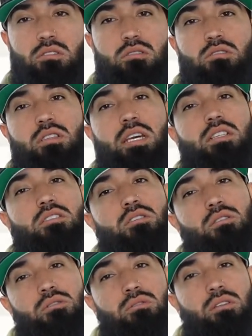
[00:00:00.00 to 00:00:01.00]
So stay
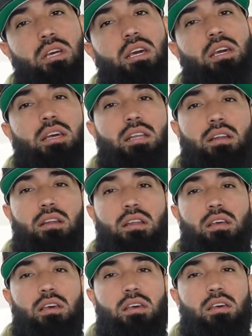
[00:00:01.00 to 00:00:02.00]
tuned and
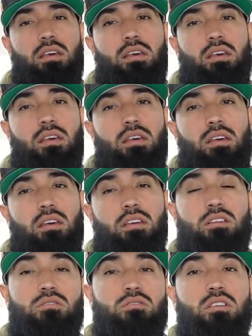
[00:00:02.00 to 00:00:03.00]

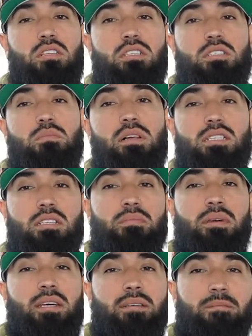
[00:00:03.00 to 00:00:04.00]
you'll see this blessing,
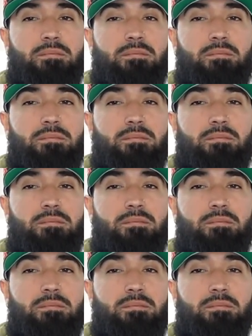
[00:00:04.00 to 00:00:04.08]
man.